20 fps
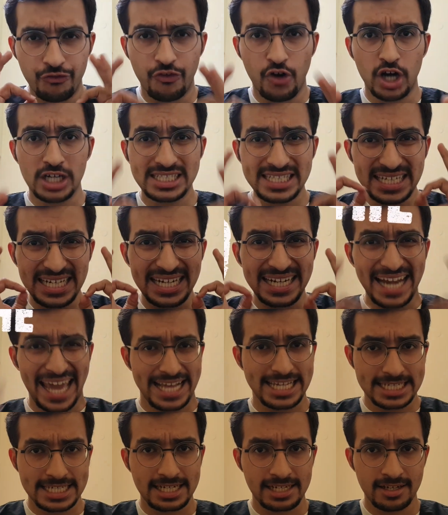what
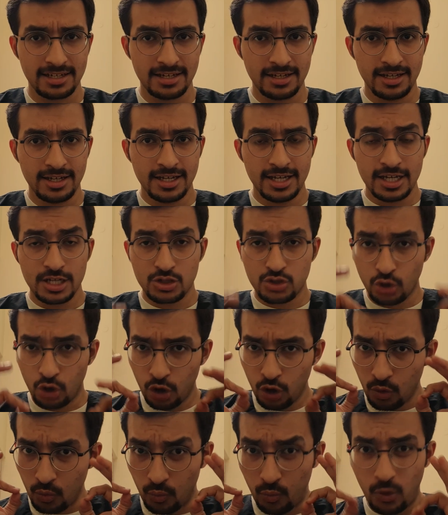next.
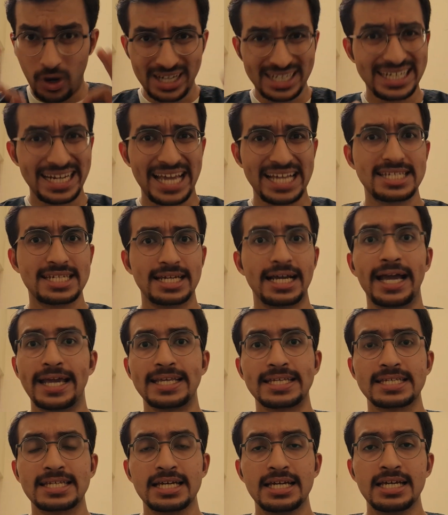So, what next,
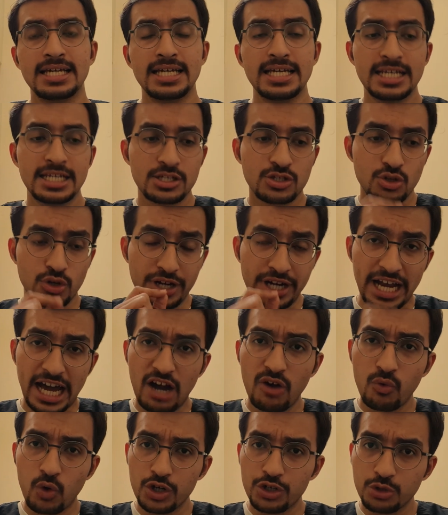guys? So,
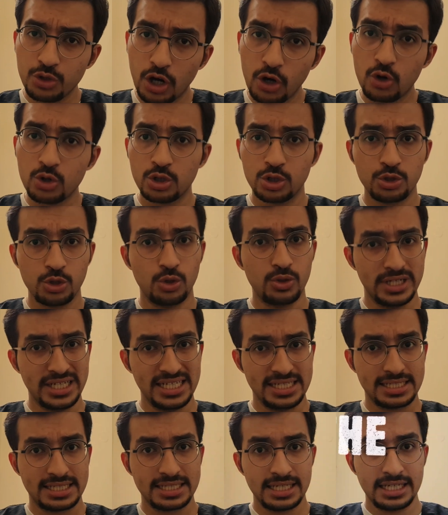now what you are going to do
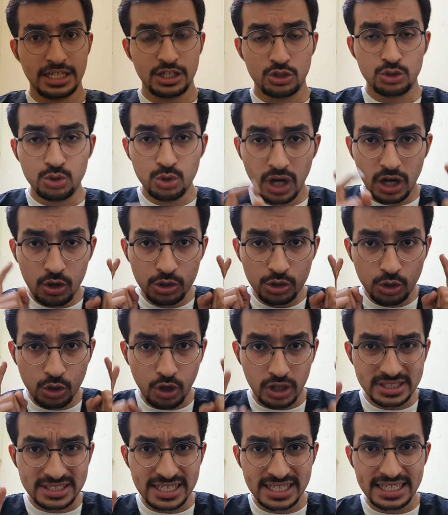is you are going to
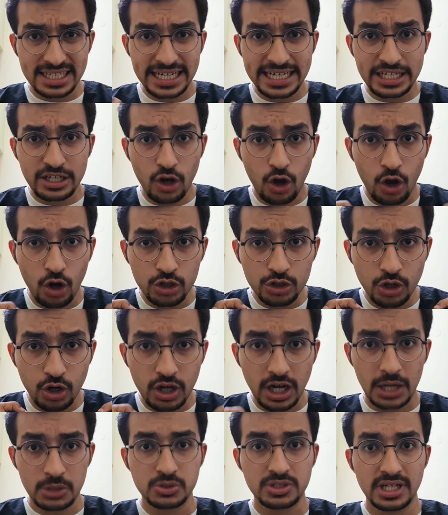concentrate on
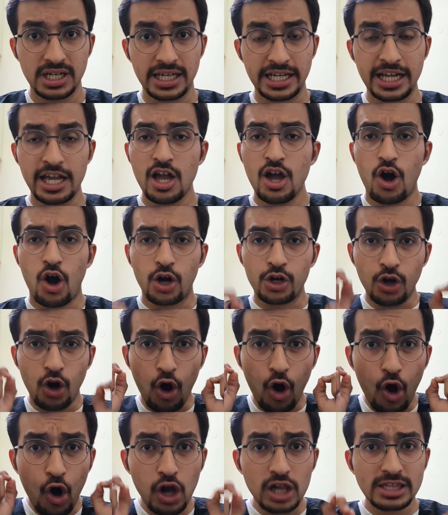your counseling,
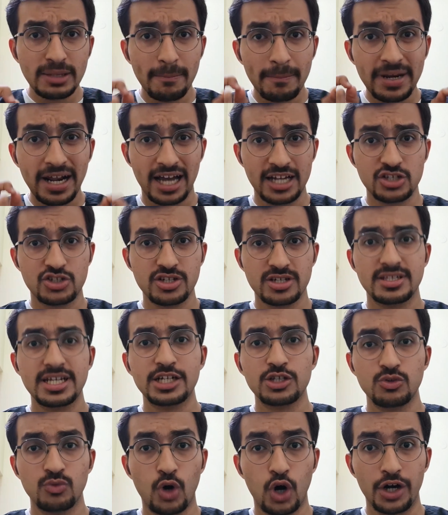on all the branches
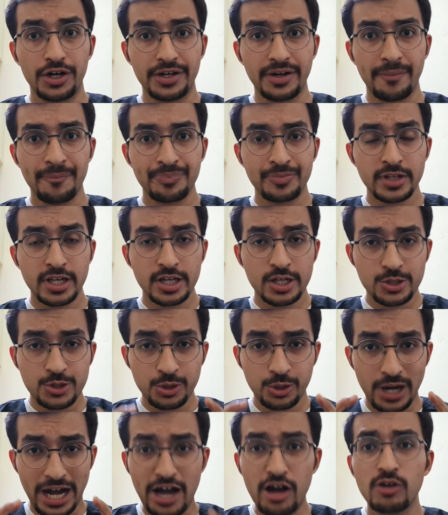that you want.
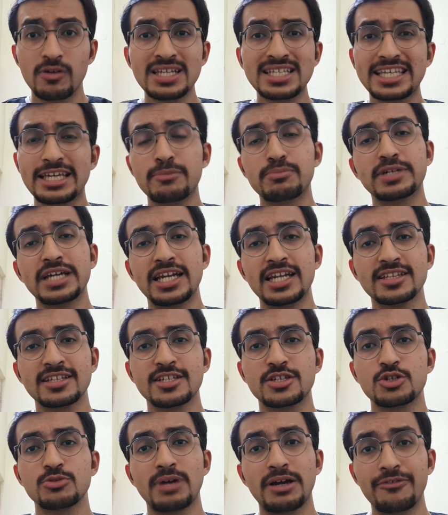So, I always keep telling
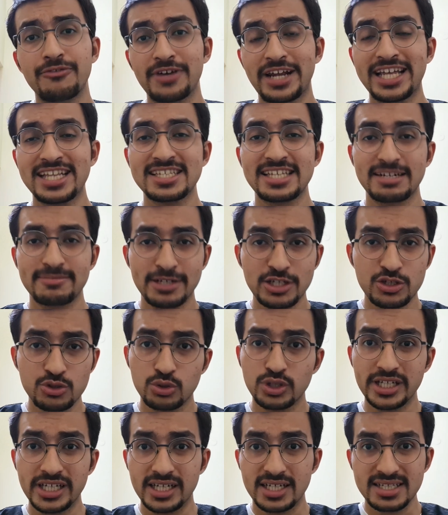this to my friends and my
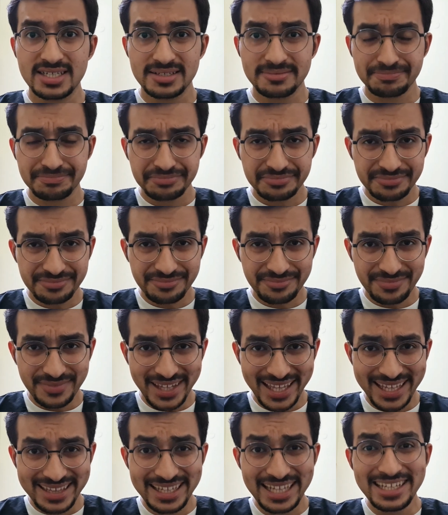juniors
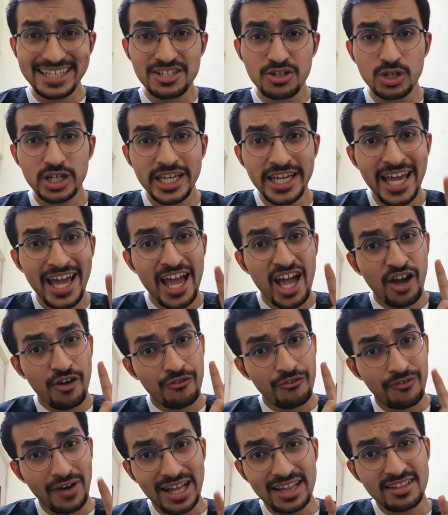that there's only
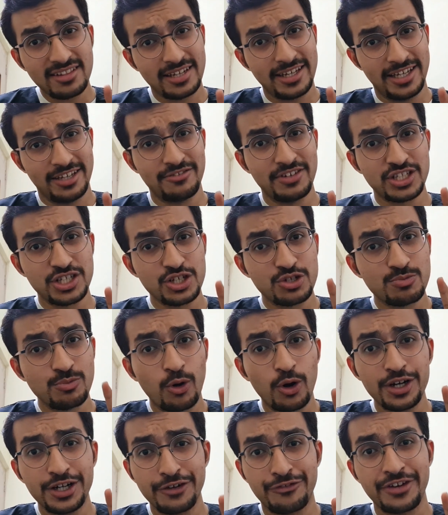one thing which is
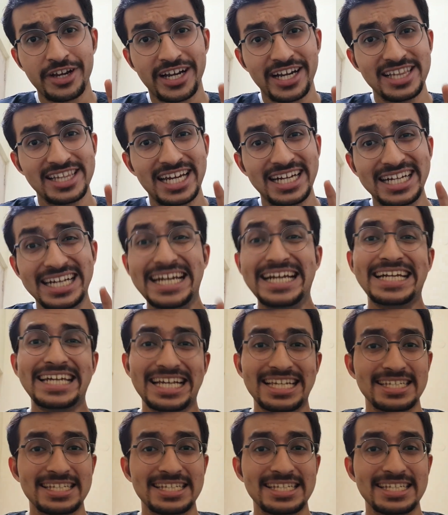more difficult than NEET